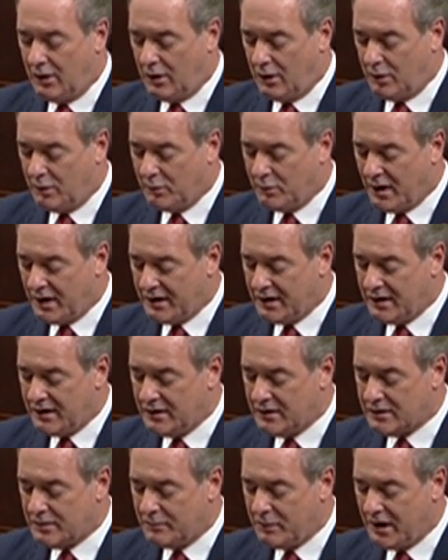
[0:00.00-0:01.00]
Already,
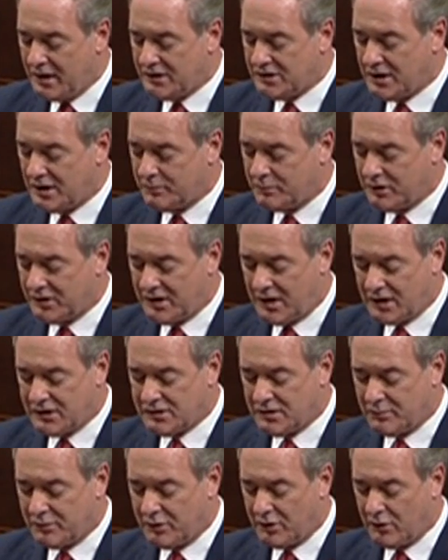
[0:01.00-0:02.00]
the Paycheck
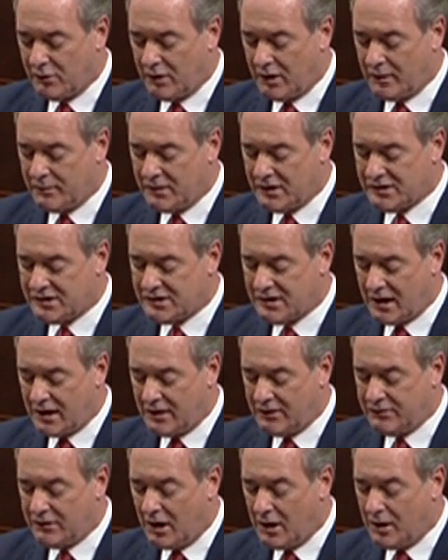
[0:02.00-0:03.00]
Protection Program has
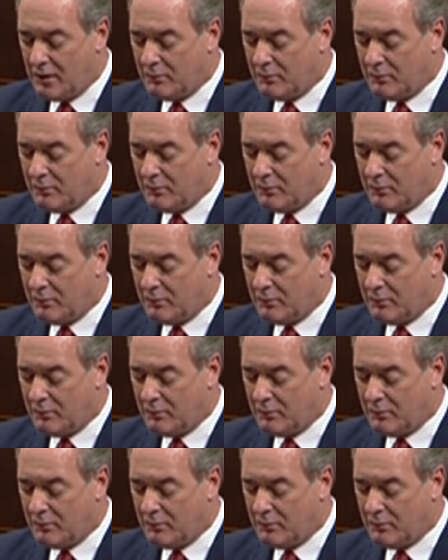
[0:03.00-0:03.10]
saved